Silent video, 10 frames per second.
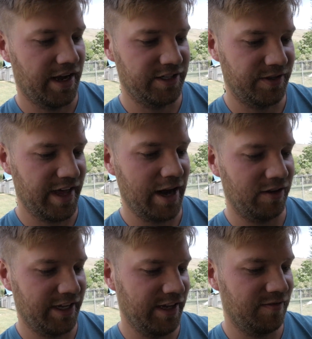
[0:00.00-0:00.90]
So
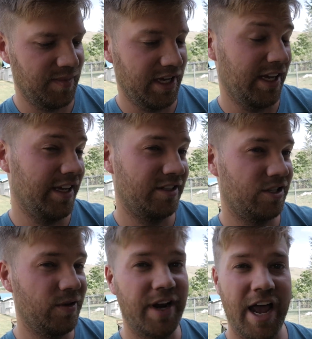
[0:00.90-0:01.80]
that'll give me
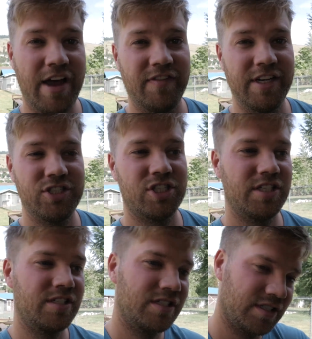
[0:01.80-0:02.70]
2.5
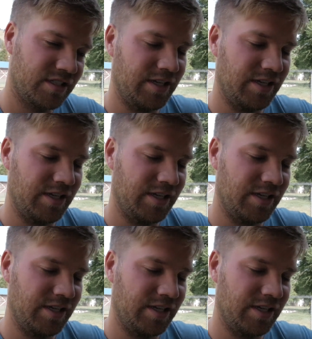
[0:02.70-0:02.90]
inches.